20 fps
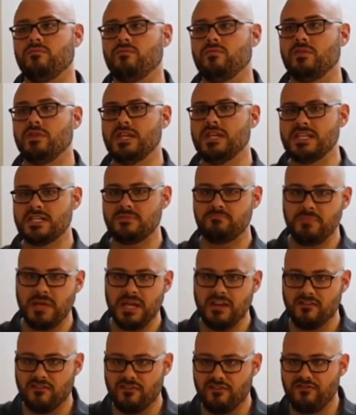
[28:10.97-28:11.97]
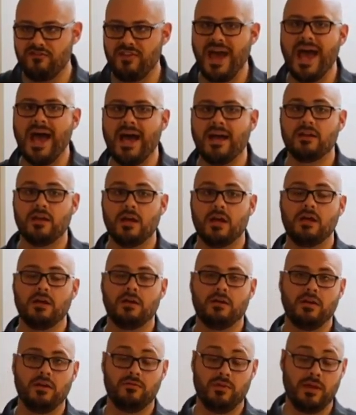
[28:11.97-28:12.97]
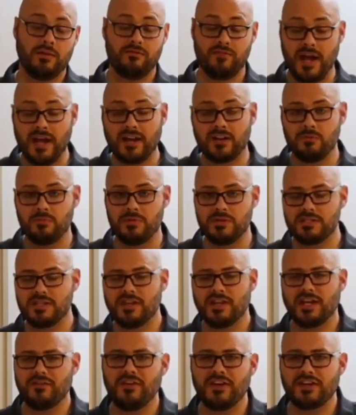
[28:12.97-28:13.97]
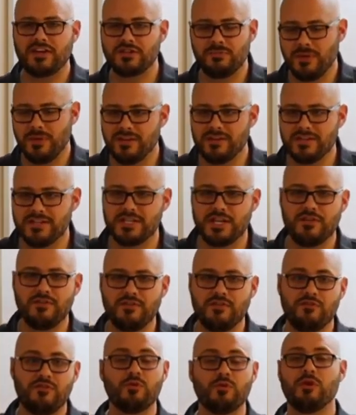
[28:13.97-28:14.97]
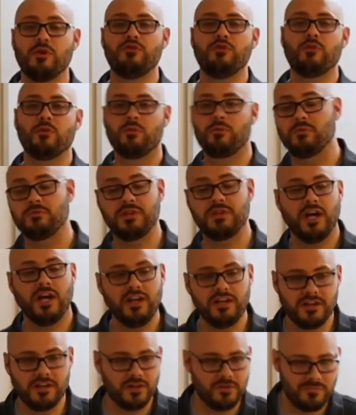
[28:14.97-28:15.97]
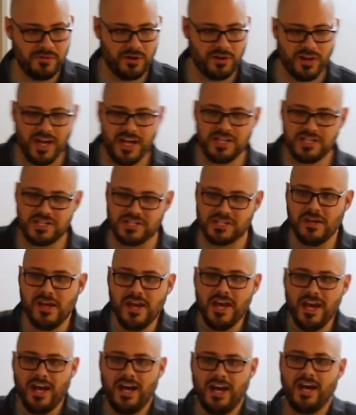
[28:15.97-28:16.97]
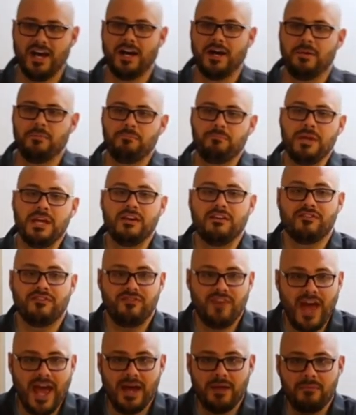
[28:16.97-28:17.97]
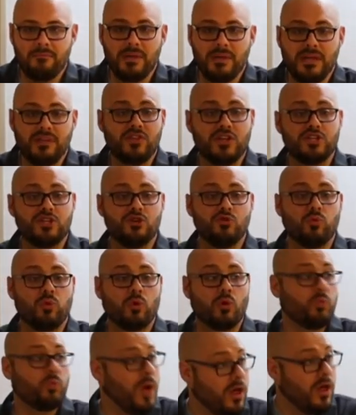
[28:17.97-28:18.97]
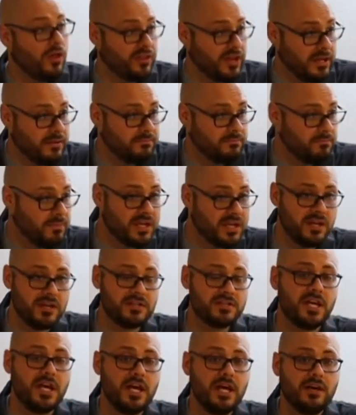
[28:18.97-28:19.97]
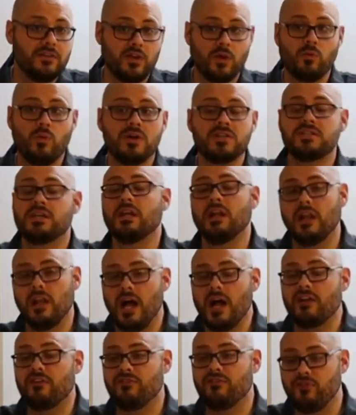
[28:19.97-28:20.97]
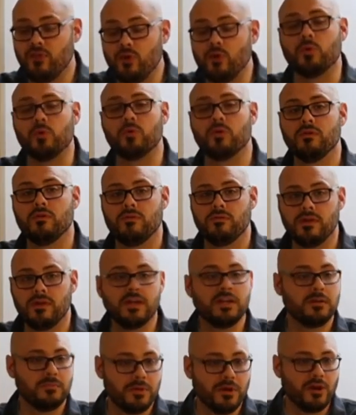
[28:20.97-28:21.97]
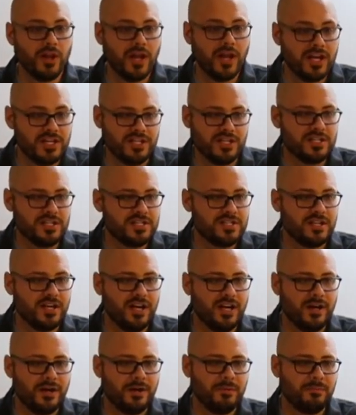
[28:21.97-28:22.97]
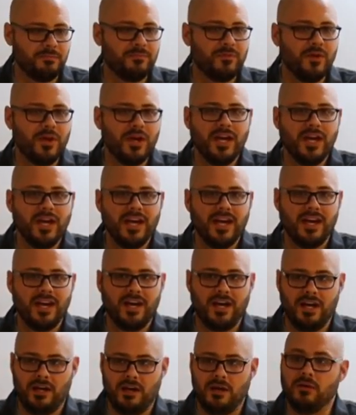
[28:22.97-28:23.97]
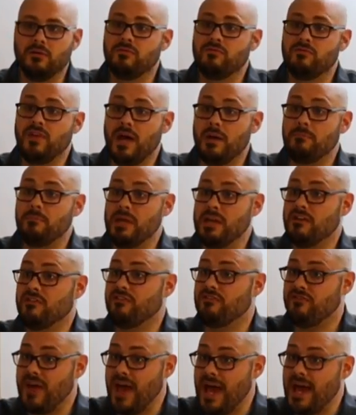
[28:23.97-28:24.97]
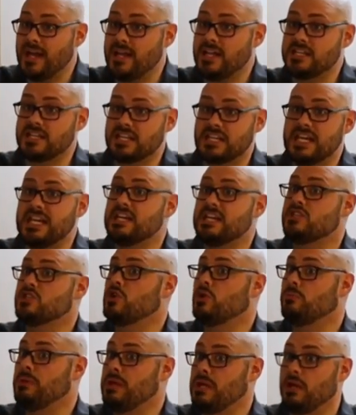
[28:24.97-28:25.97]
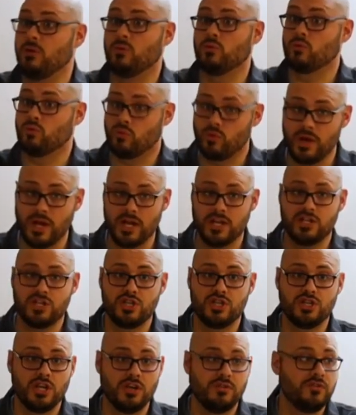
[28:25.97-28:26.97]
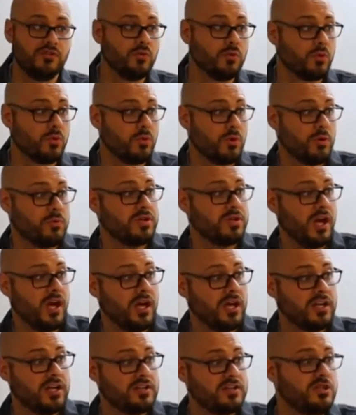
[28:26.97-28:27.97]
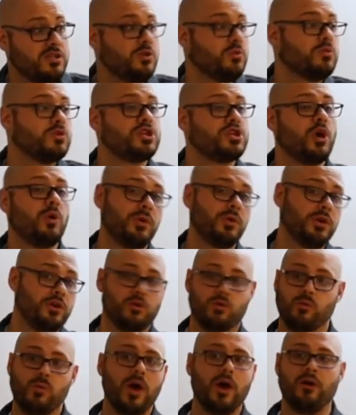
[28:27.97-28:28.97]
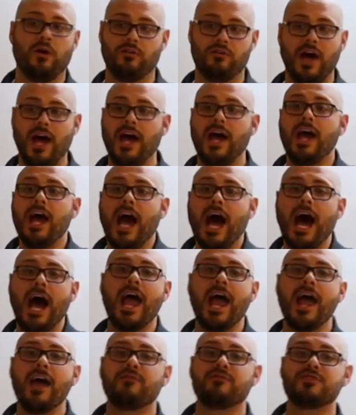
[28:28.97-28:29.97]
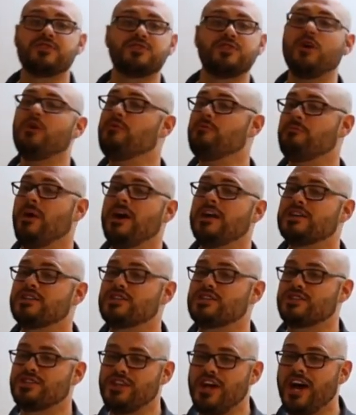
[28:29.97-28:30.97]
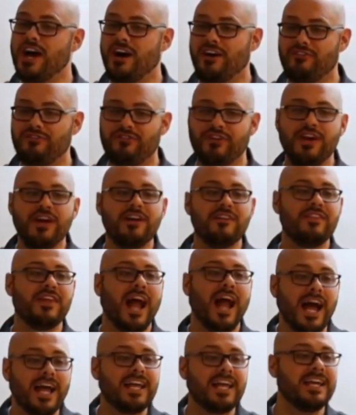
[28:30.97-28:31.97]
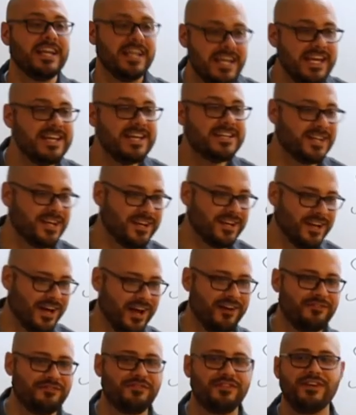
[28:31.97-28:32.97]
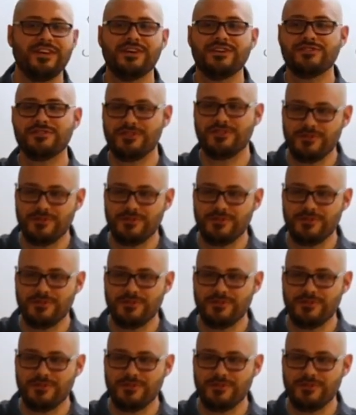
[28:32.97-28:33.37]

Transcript: This being fat, uh, if, if, fact of the business, I think I've actually made this. If you, if you were rotund in the Middle Ages, um, being fat meant that you were wealthy, because there wasn't a lot of food in the Middle Ages. Um, um, that being fat is akin to being rich. If you were rotund, you were showing your wealth. I, I have so much stuff that I can eat enough to